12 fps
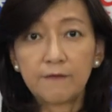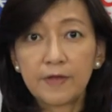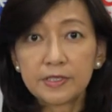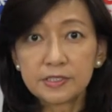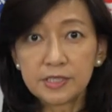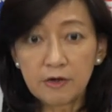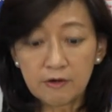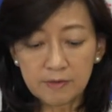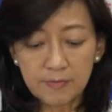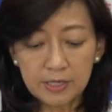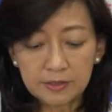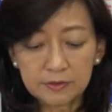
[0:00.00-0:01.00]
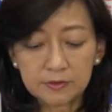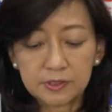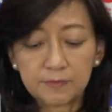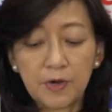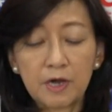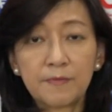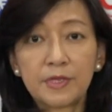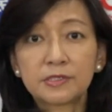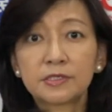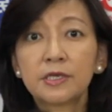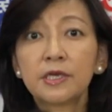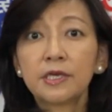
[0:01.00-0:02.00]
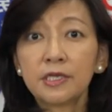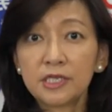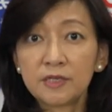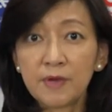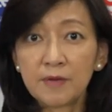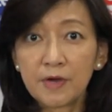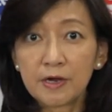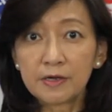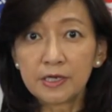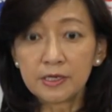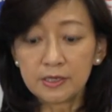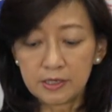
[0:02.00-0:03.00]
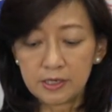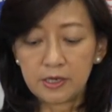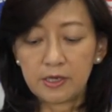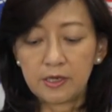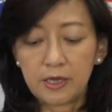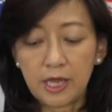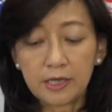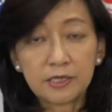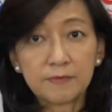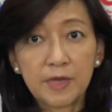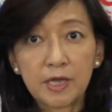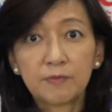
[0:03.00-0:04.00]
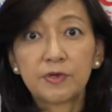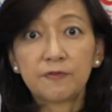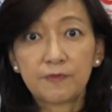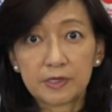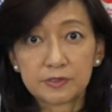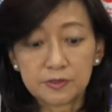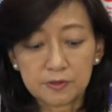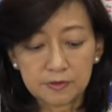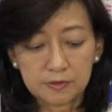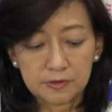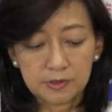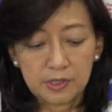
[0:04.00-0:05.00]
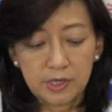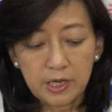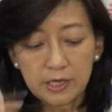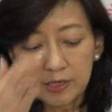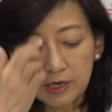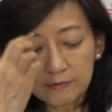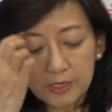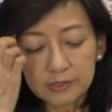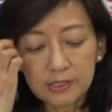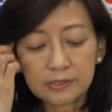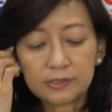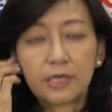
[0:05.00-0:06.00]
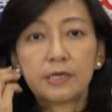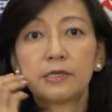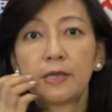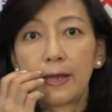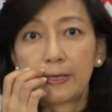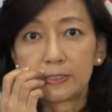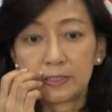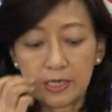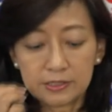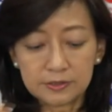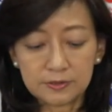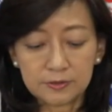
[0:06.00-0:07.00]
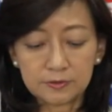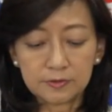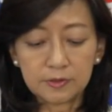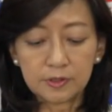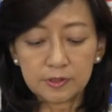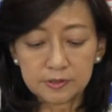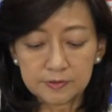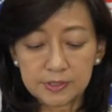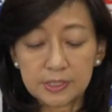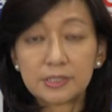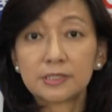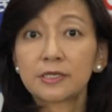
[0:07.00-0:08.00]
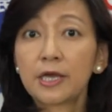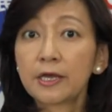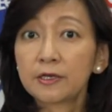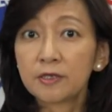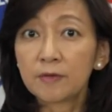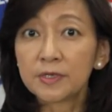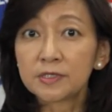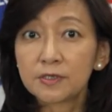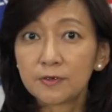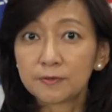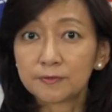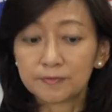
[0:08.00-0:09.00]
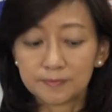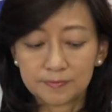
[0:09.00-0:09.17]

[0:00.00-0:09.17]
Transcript: veterinary medical department in Imabari, Ehime Prefecture, an area designated as a national strategic economic zone.